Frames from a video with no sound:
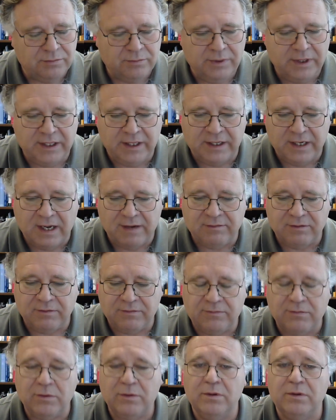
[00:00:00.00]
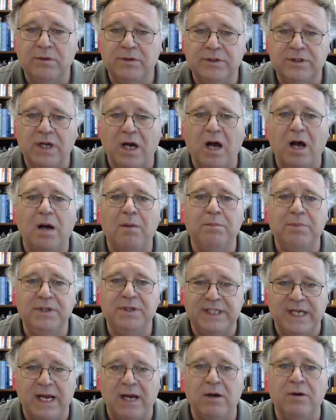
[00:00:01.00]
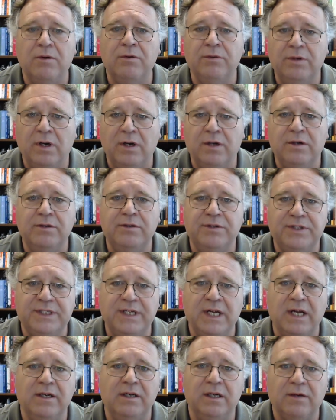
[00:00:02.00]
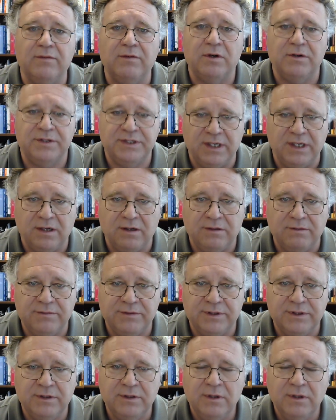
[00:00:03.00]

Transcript: we can have a full top-down understanding of ourselves.